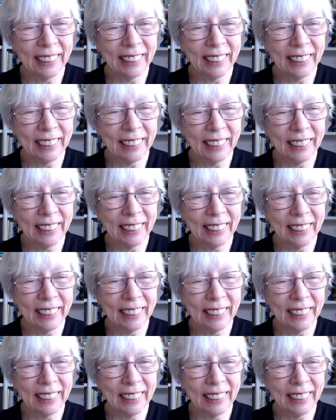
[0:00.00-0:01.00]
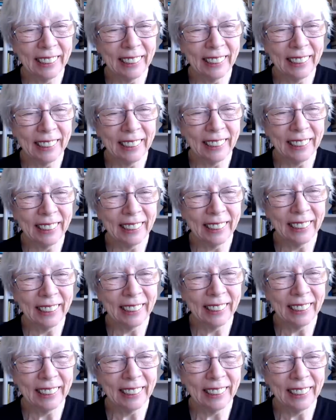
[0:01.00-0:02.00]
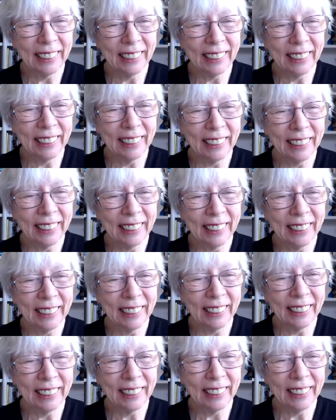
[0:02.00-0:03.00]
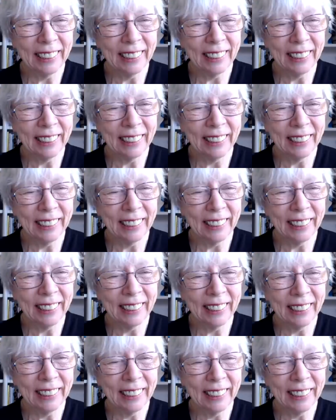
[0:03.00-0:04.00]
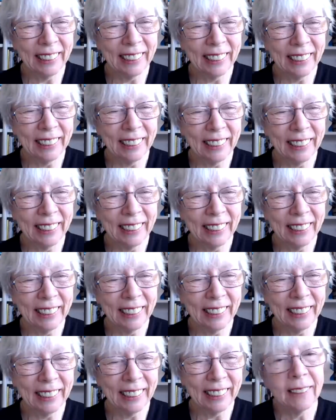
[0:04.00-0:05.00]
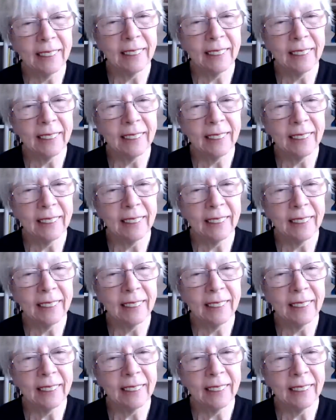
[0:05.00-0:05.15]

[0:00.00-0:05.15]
The person shown says nothing.